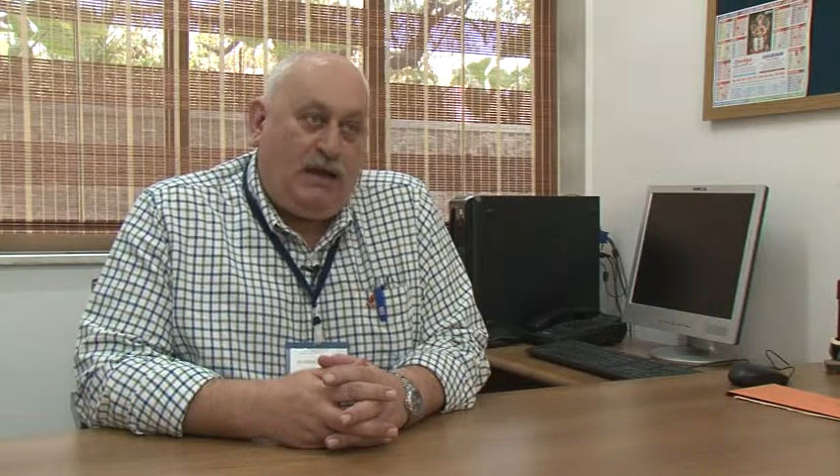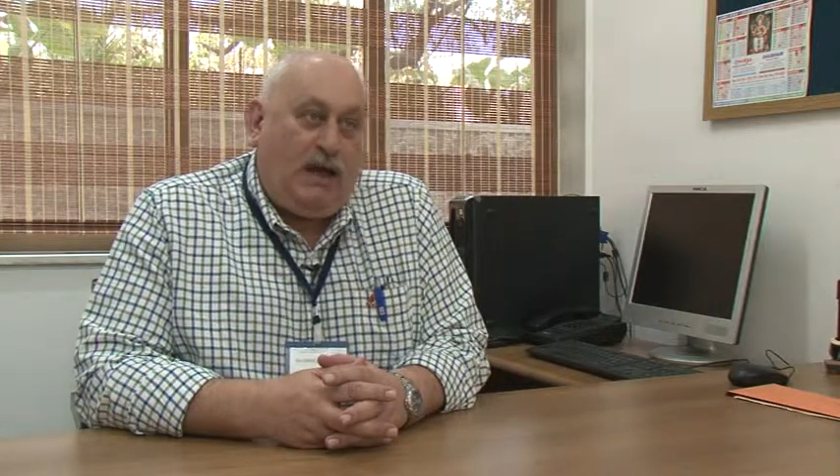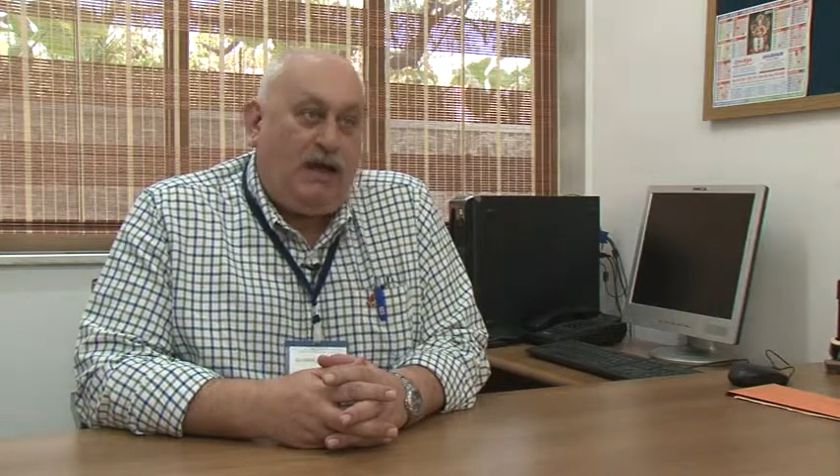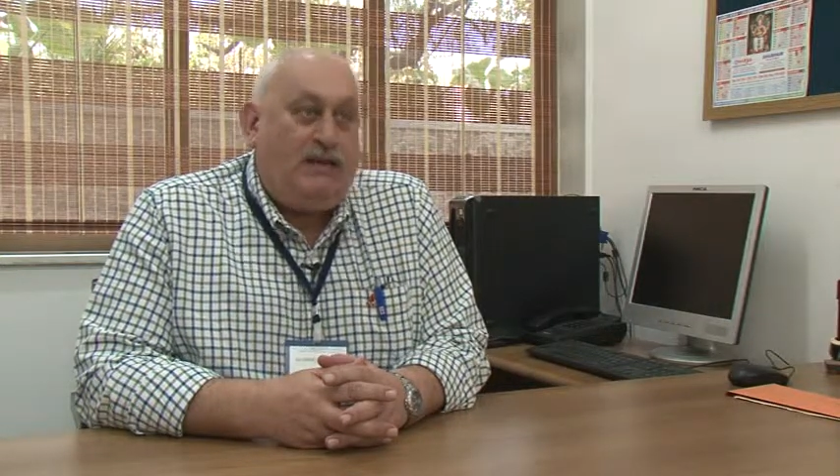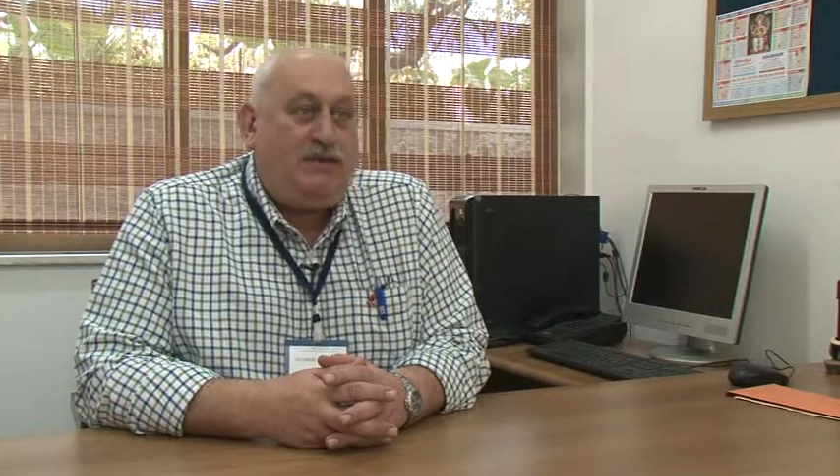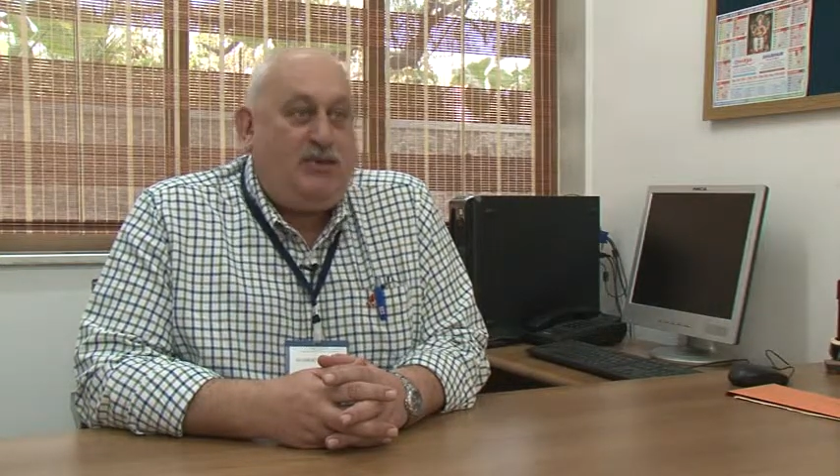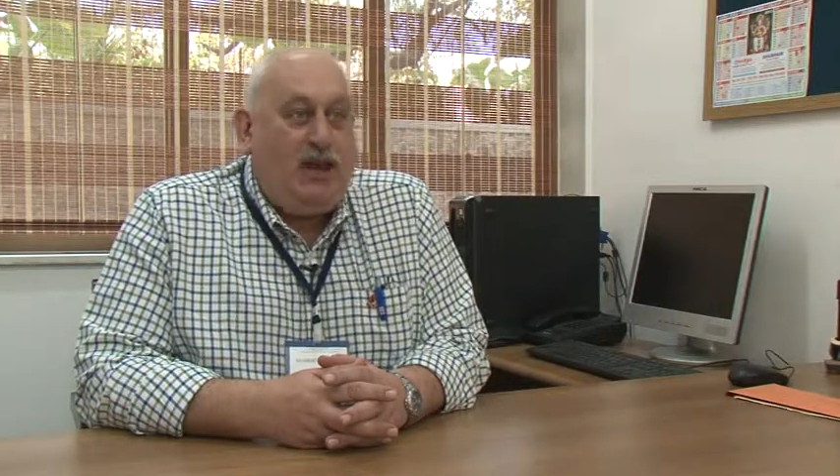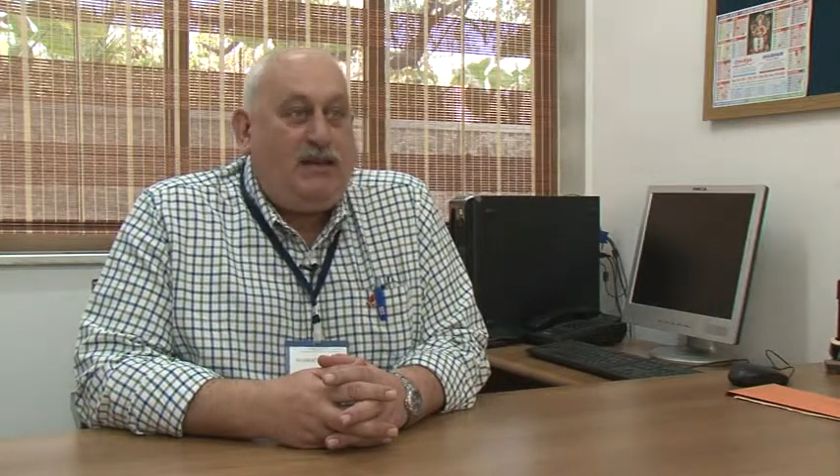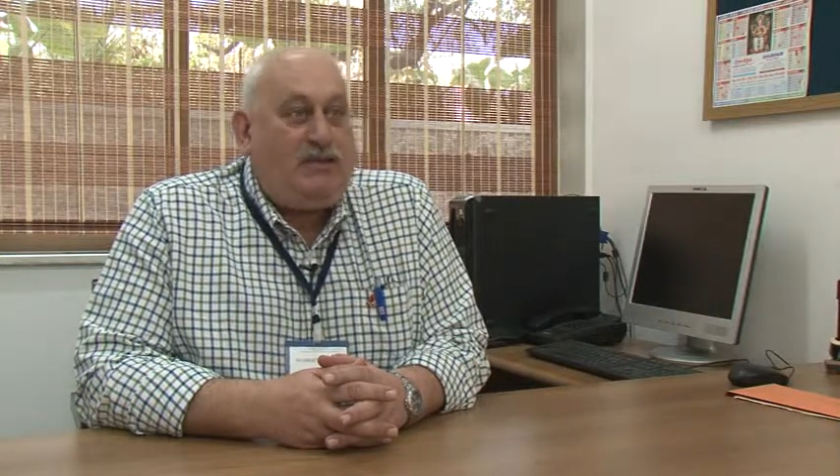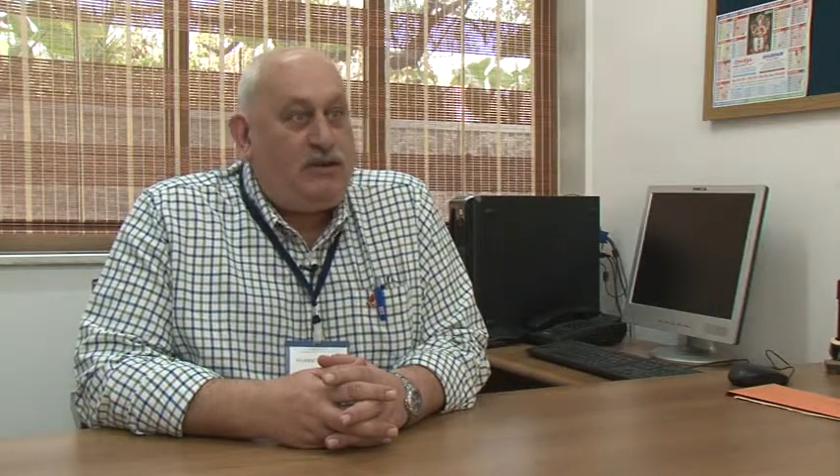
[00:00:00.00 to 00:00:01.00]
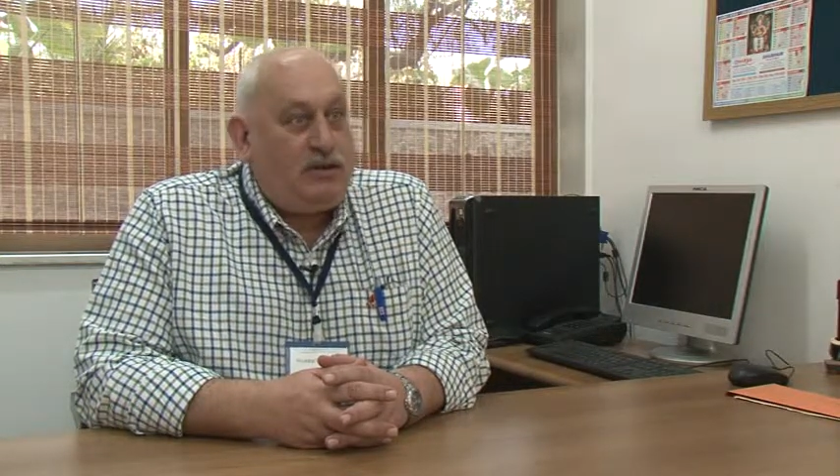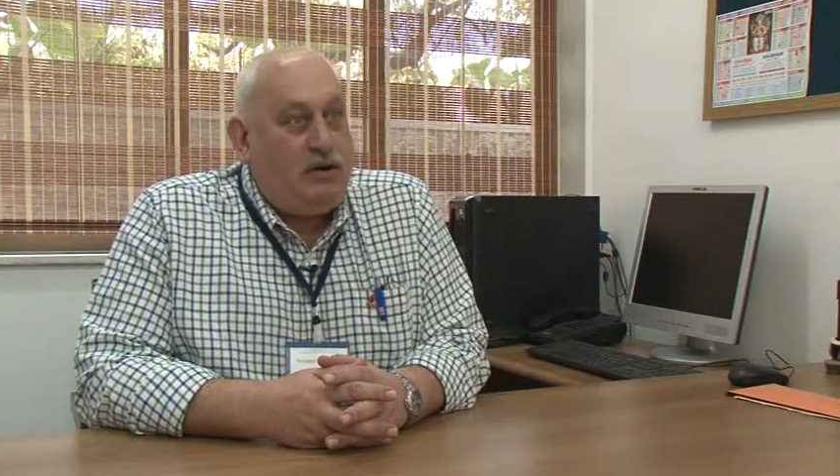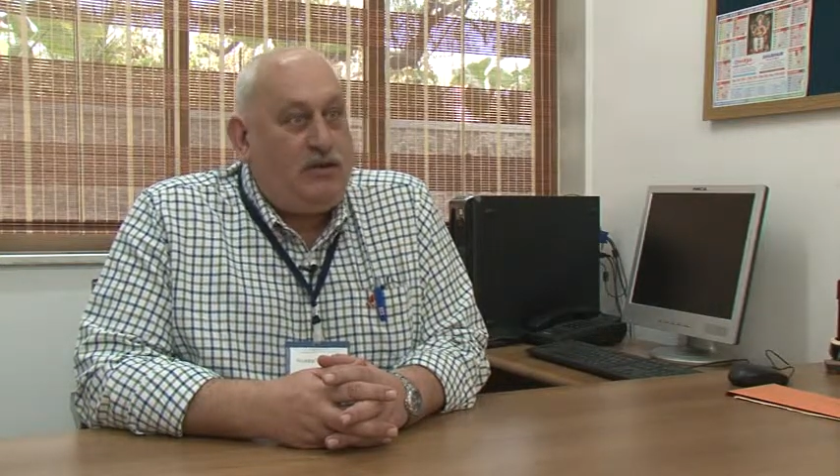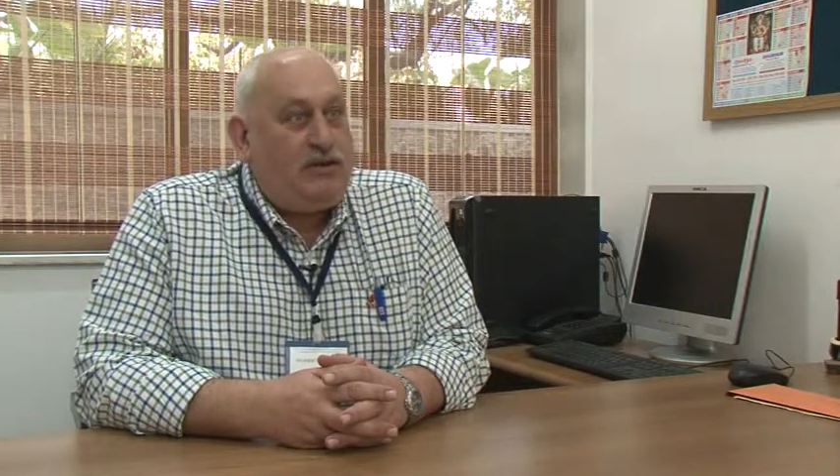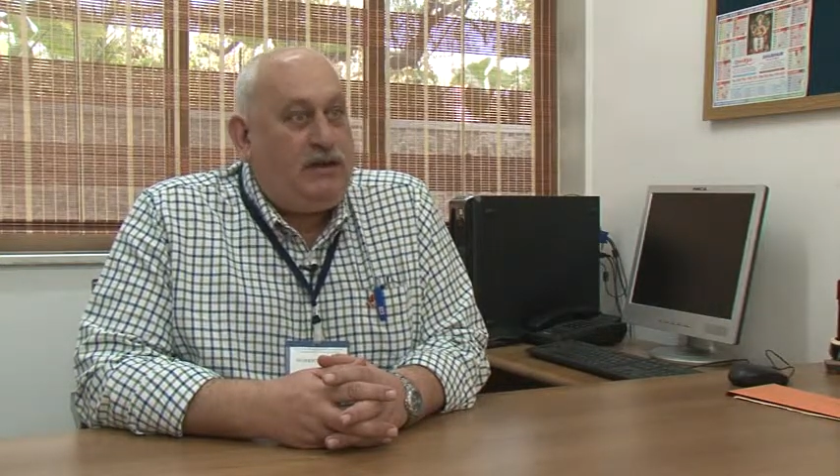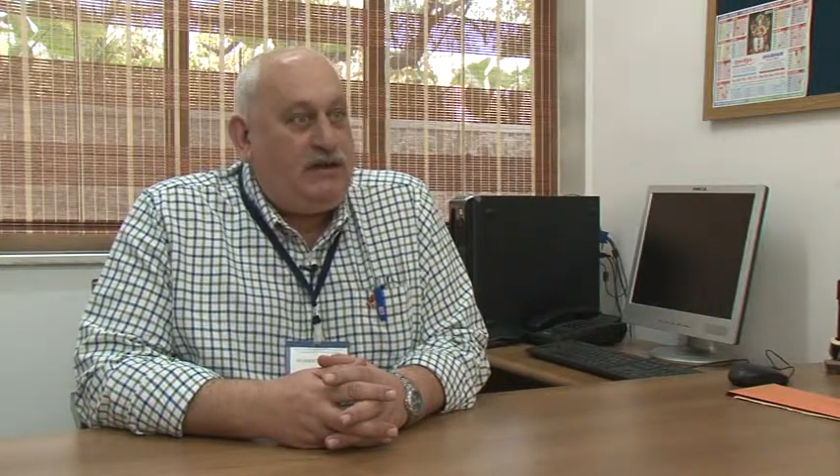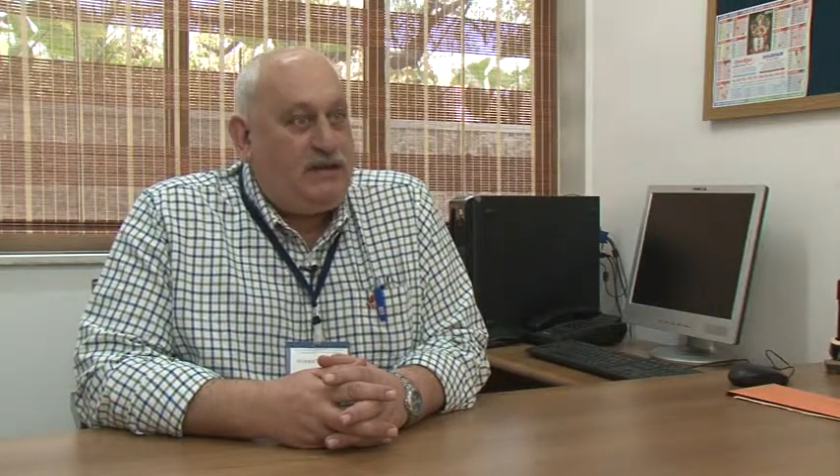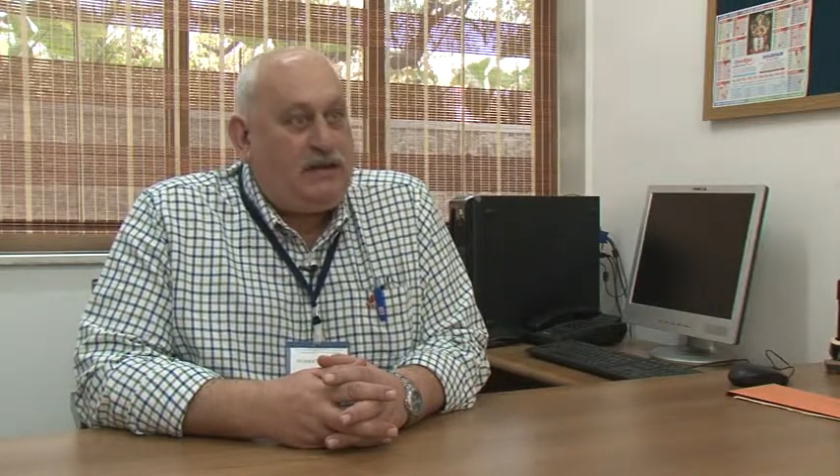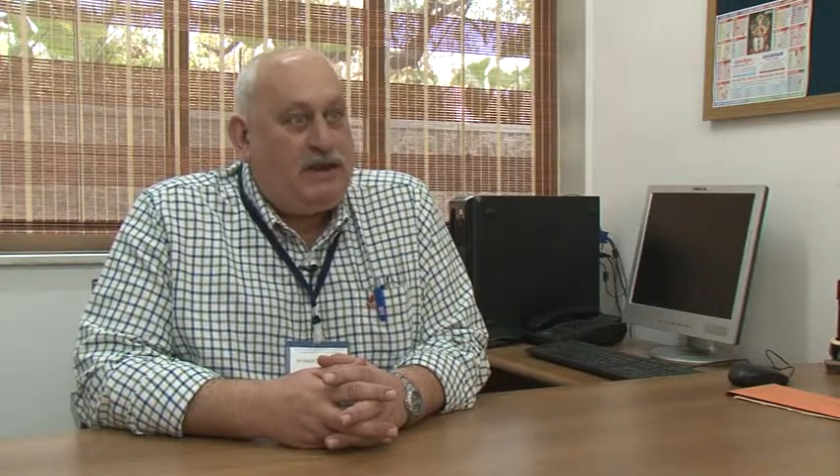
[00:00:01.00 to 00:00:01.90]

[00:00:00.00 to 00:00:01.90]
and it's changed a lot in this